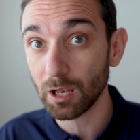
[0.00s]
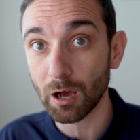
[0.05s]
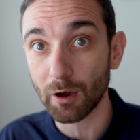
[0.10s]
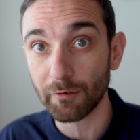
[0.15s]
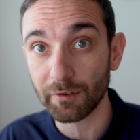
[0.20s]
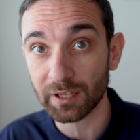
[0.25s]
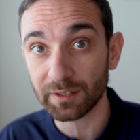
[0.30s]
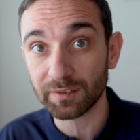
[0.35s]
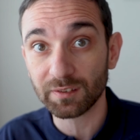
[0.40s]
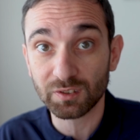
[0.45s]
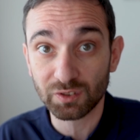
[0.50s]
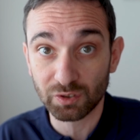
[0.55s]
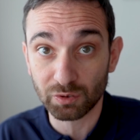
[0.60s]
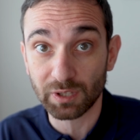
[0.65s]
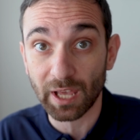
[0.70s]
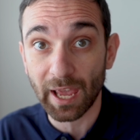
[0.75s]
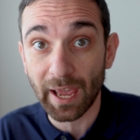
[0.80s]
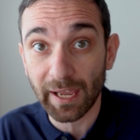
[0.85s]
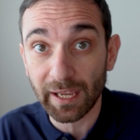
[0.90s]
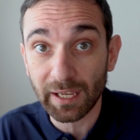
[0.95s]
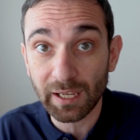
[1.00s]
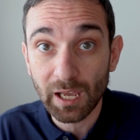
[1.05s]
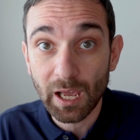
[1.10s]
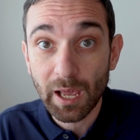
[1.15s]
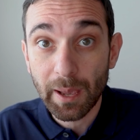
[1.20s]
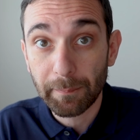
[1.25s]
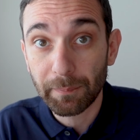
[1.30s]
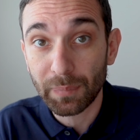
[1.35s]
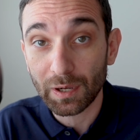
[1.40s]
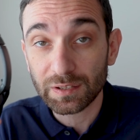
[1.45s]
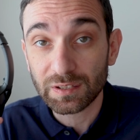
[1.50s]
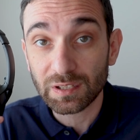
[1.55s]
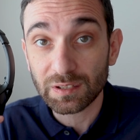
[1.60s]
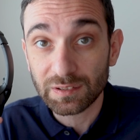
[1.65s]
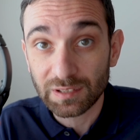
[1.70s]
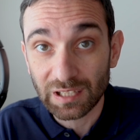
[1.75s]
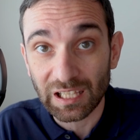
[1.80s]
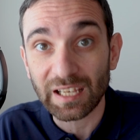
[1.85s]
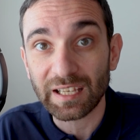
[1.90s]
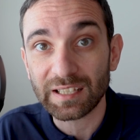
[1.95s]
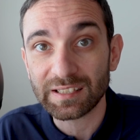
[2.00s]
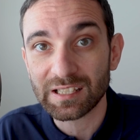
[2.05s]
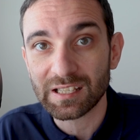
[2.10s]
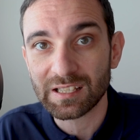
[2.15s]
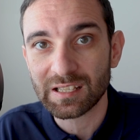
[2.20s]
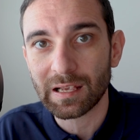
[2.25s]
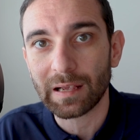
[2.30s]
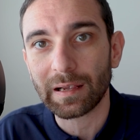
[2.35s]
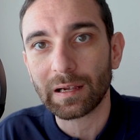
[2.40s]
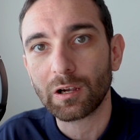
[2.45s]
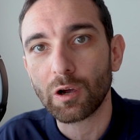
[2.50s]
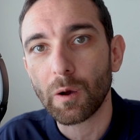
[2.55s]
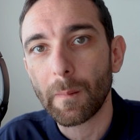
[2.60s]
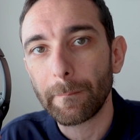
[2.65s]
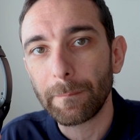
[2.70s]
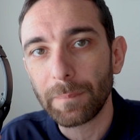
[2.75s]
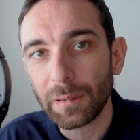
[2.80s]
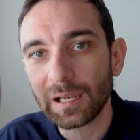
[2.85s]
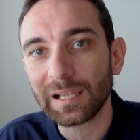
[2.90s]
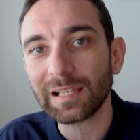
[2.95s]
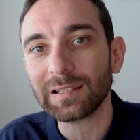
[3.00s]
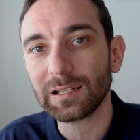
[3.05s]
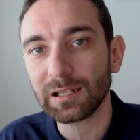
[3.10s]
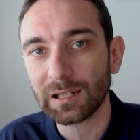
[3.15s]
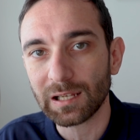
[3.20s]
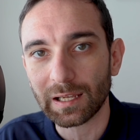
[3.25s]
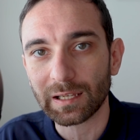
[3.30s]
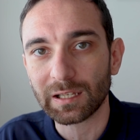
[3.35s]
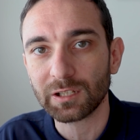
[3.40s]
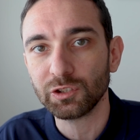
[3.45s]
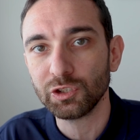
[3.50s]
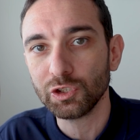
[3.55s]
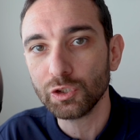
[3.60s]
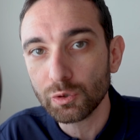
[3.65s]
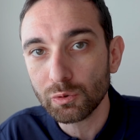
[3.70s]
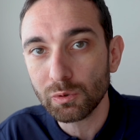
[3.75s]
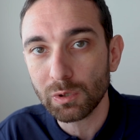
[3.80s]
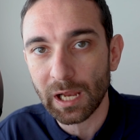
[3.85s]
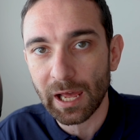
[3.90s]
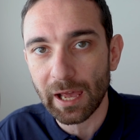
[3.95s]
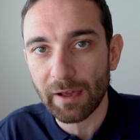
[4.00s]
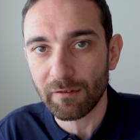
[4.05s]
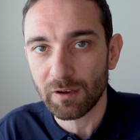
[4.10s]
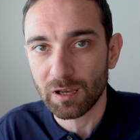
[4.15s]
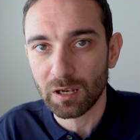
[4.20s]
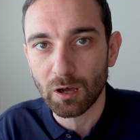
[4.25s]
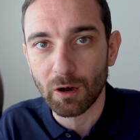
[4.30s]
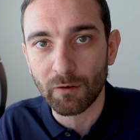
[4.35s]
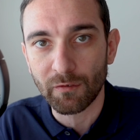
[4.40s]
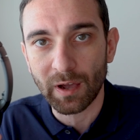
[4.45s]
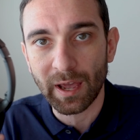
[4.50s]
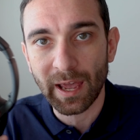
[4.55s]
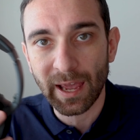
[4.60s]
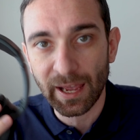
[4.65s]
love it today, but this is a completely like new level of